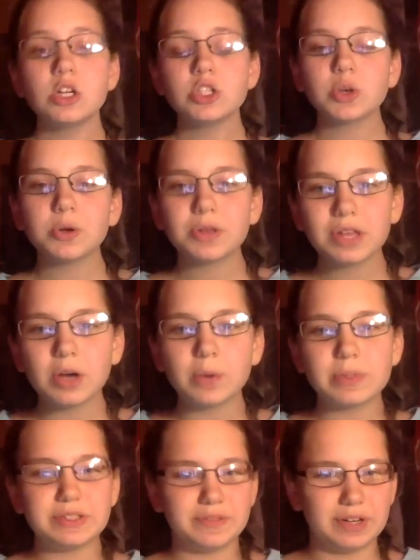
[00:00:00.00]
So I really hope
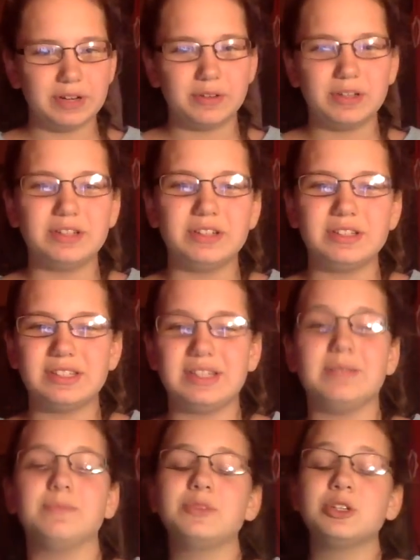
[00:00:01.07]
this video didn't
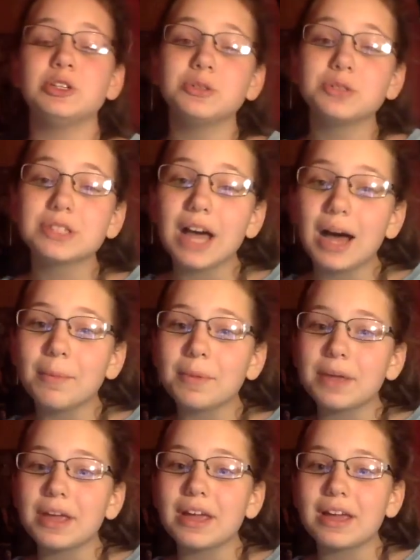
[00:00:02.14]
seem too
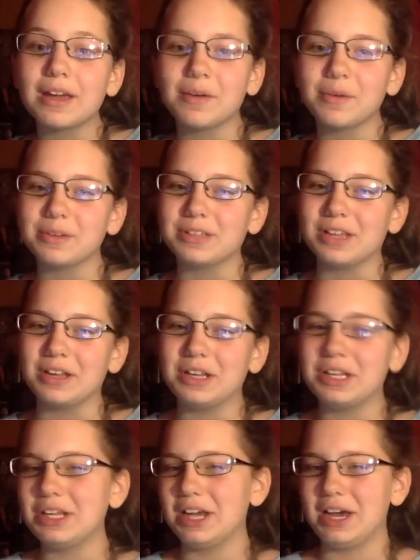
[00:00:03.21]
sloppy. It was
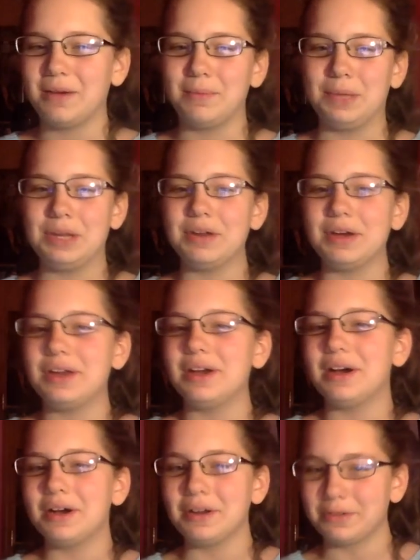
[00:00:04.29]
edited at midnight
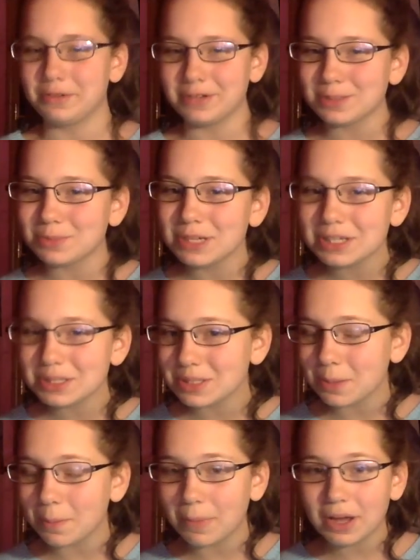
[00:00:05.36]
on Christmas,
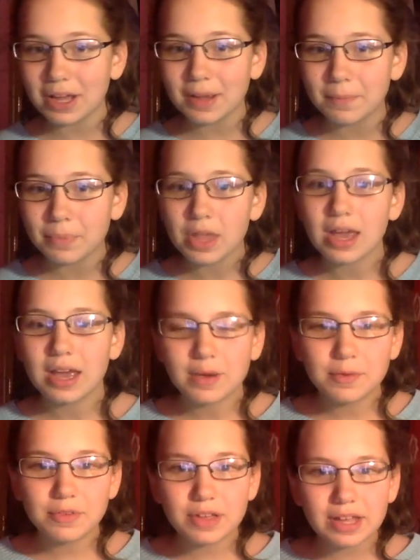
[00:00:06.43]
but I
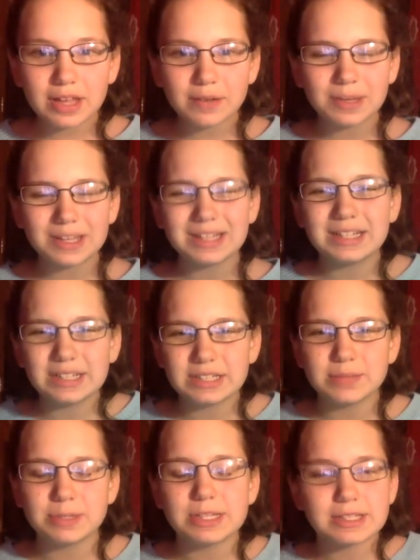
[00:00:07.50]
feel like it really needed to
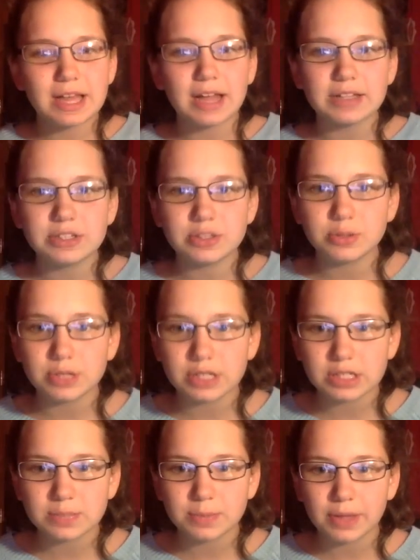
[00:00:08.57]
be said to
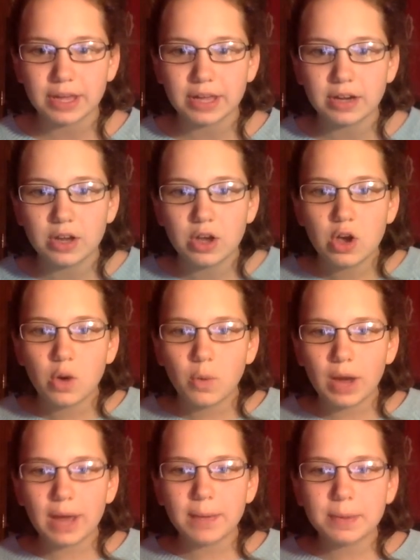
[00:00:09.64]
explain
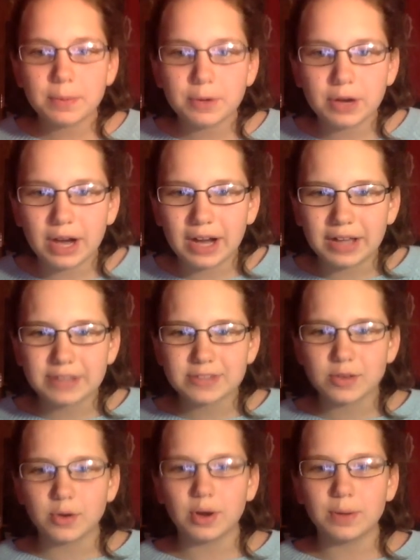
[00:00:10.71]
why people are getting
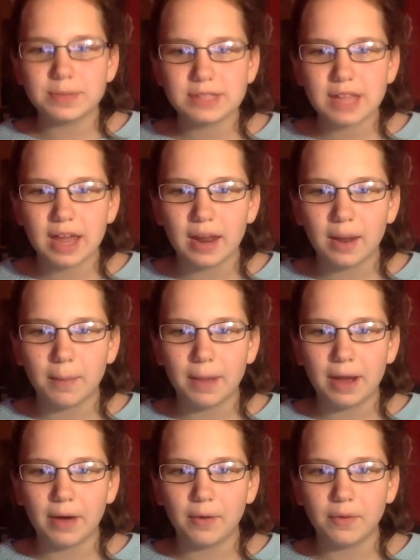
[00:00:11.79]
so upset
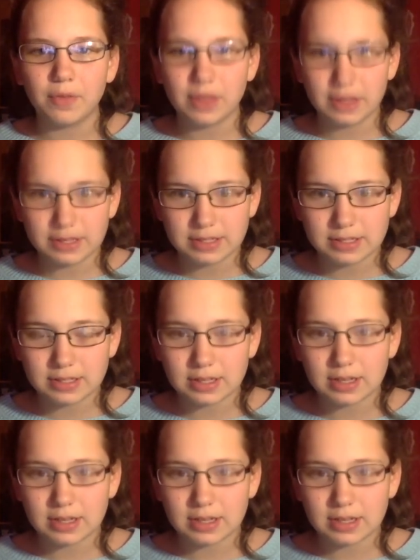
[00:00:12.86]
about this